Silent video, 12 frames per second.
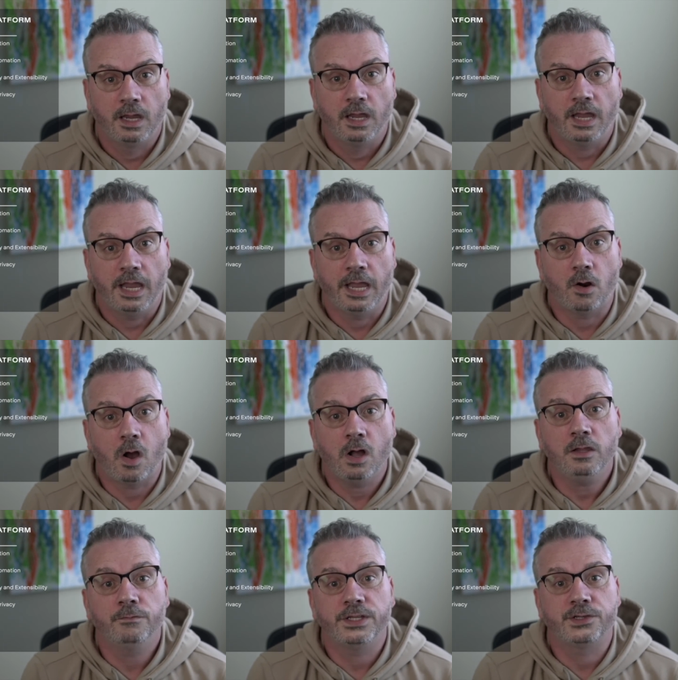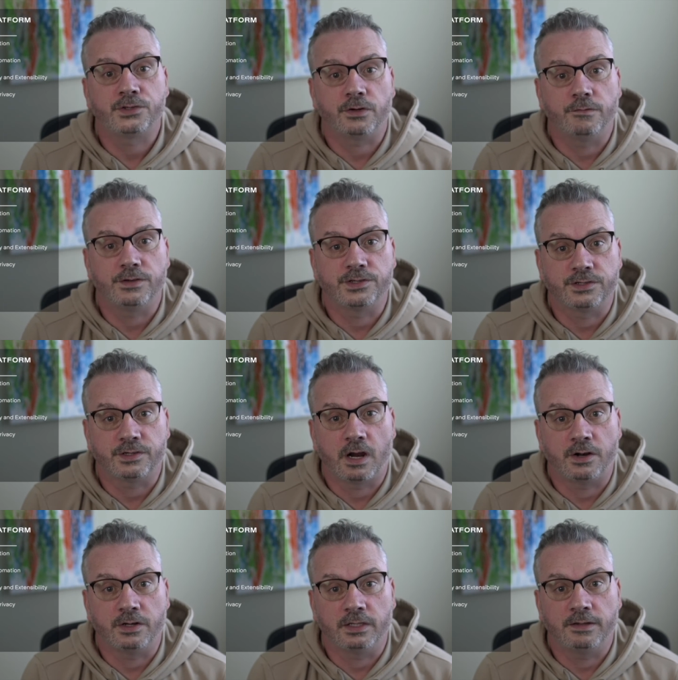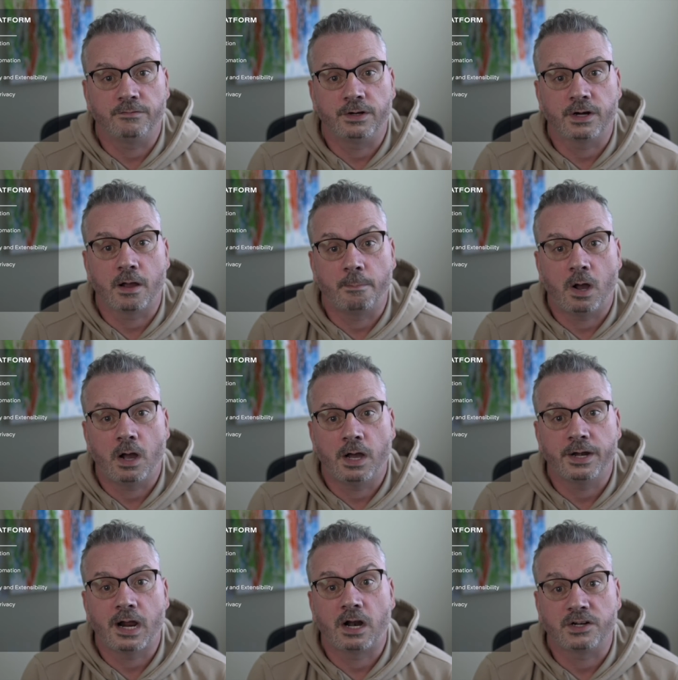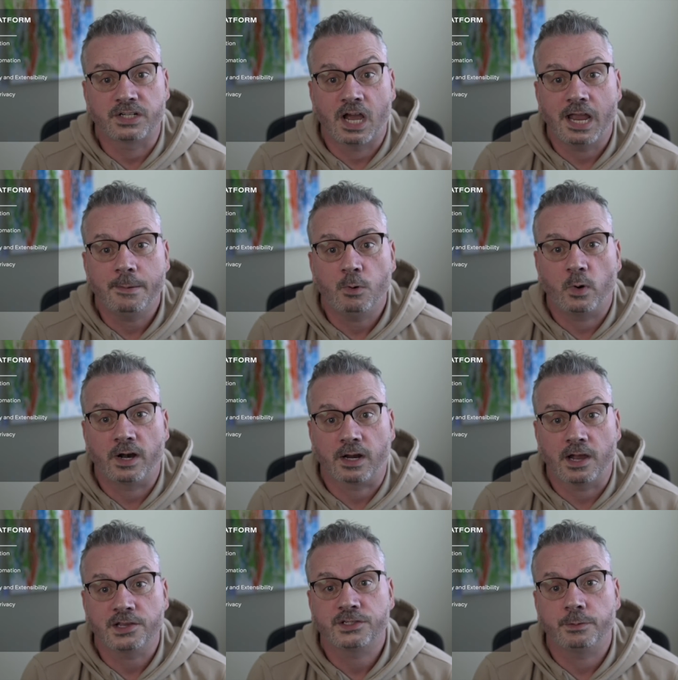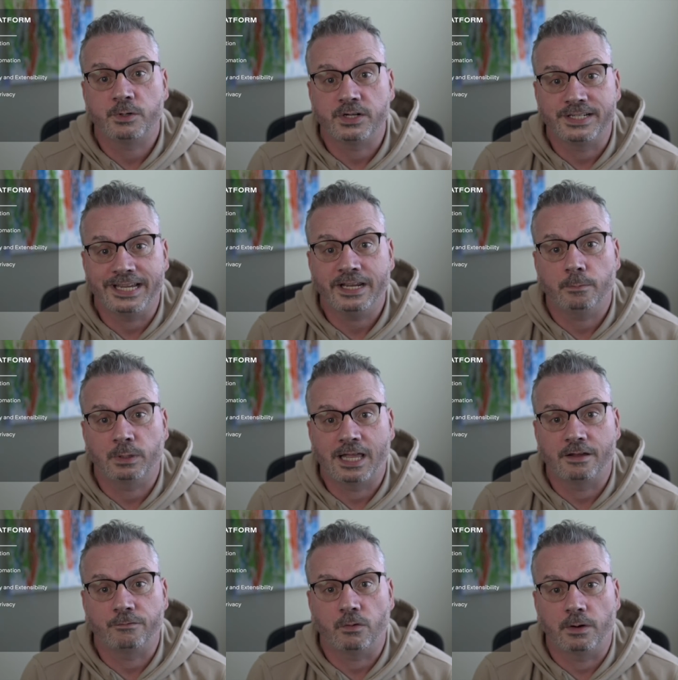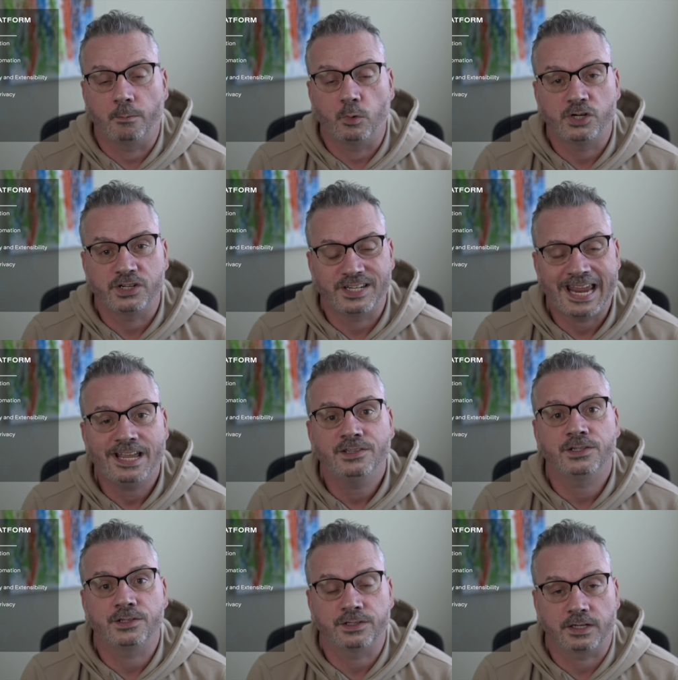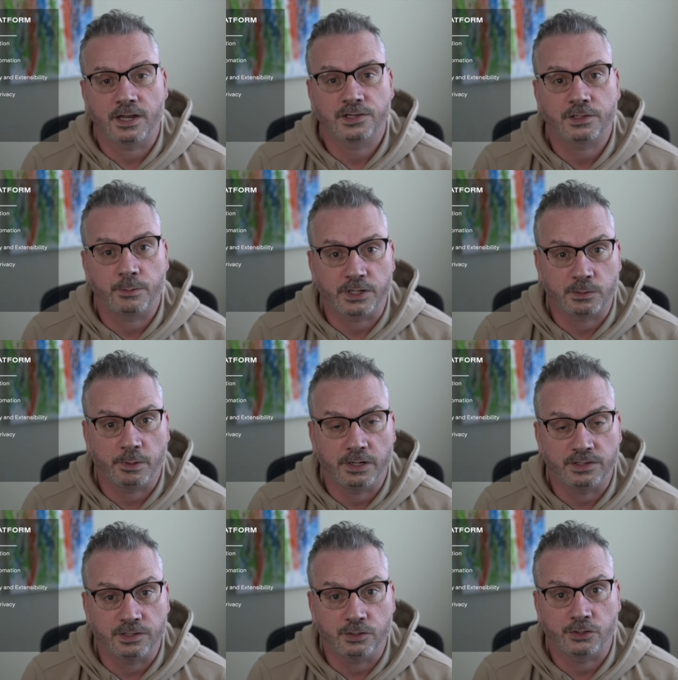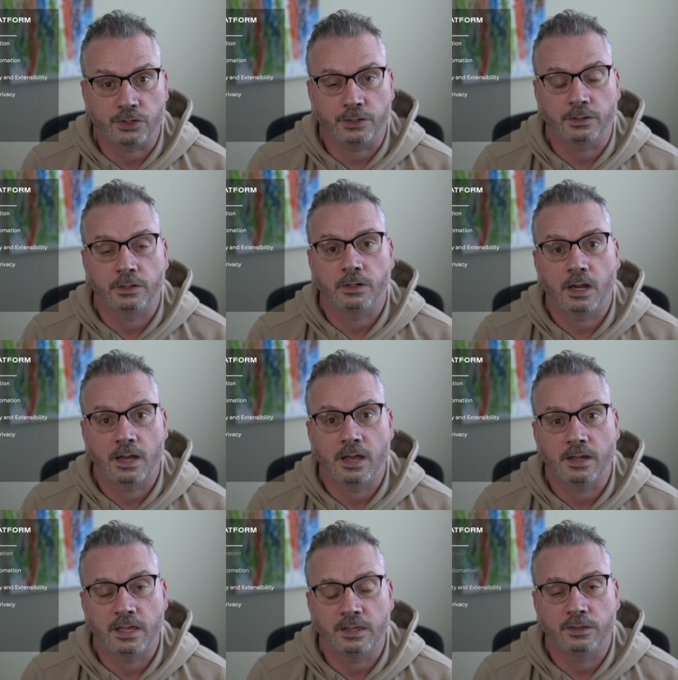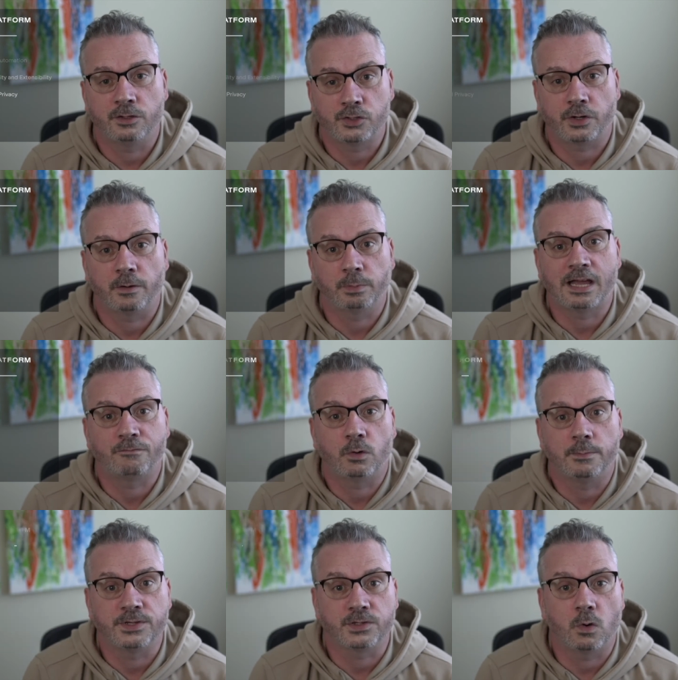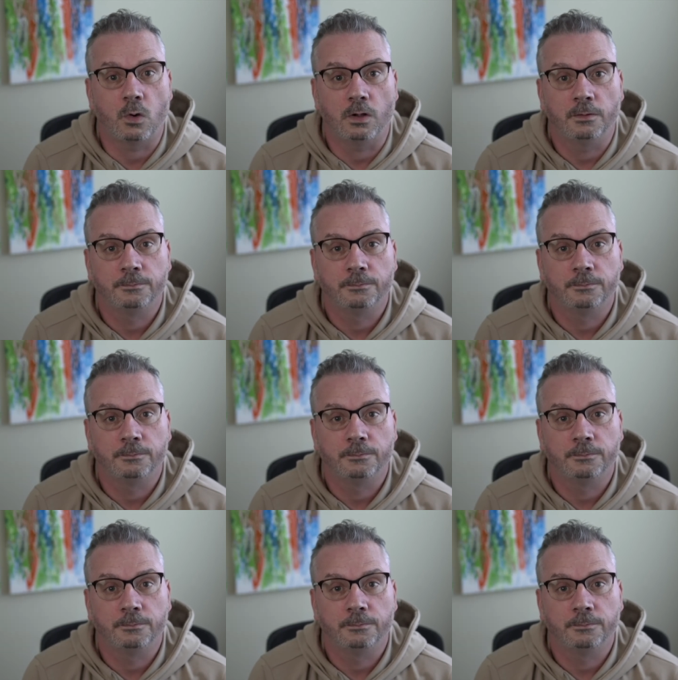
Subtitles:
And all of these services are delivered upon our time-aware customer data platform, which enhances the customer experience in Sugar and the Sugar platform as a whole.